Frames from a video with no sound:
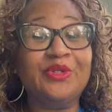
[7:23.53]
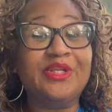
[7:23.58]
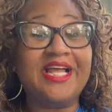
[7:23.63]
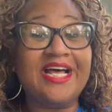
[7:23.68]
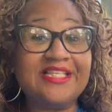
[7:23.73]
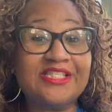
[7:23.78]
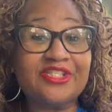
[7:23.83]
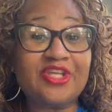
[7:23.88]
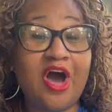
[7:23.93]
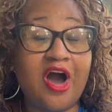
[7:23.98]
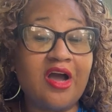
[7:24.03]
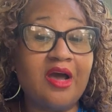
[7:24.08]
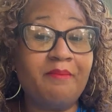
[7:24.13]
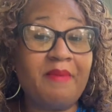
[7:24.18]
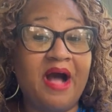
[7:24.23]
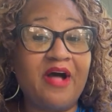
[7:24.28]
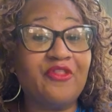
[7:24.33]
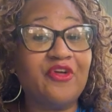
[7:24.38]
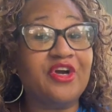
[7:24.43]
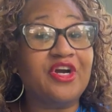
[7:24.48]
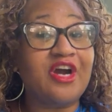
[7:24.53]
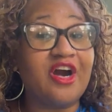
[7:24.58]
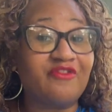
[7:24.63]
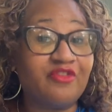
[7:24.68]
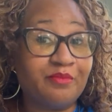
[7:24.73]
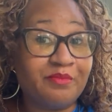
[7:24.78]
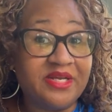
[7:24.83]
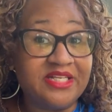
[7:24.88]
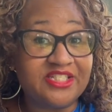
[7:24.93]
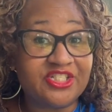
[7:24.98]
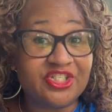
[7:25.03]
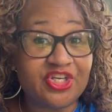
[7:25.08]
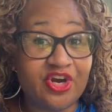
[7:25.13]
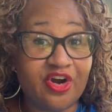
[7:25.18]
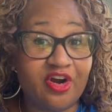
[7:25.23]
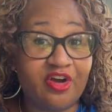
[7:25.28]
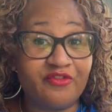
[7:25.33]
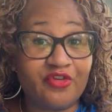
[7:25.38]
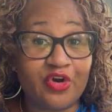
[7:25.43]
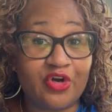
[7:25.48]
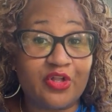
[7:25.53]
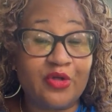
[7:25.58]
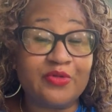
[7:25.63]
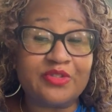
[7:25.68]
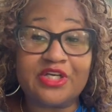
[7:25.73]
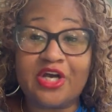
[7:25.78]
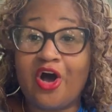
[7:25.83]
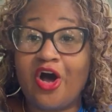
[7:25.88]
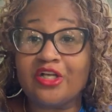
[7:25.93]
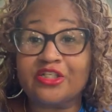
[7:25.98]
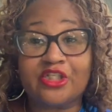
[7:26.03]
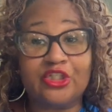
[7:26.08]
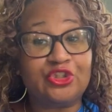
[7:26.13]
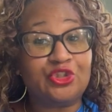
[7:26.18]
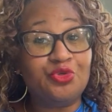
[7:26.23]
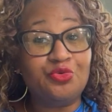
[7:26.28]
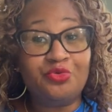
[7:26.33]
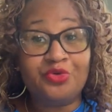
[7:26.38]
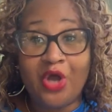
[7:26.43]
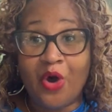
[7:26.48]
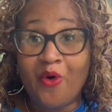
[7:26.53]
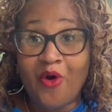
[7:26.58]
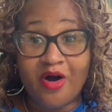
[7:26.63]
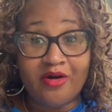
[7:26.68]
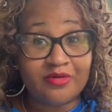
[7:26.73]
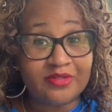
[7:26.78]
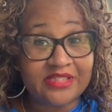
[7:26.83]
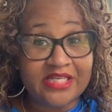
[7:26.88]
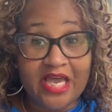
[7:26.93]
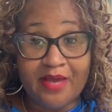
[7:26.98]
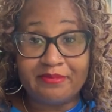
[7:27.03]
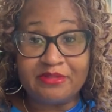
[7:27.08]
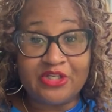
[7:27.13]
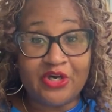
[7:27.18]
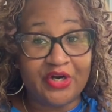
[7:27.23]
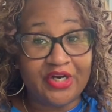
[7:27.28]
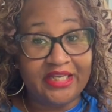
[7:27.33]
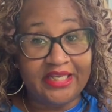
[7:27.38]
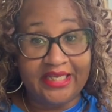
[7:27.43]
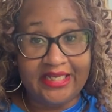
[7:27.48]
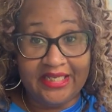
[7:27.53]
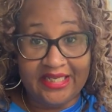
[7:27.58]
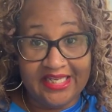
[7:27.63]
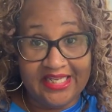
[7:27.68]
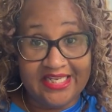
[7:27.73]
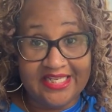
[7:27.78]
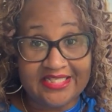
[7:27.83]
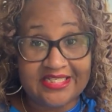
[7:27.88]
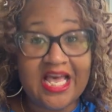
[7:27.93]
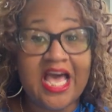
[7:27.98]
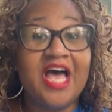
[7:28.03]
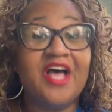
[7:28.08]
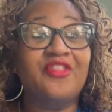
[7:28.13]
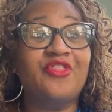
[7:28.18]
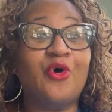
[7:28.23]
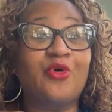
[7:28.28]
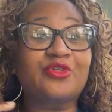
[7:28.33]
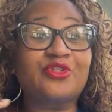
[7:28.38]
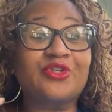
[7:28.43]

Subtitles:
let's talk about the government's share of your closing costs, because you know Uncle Sam is going to get his. Those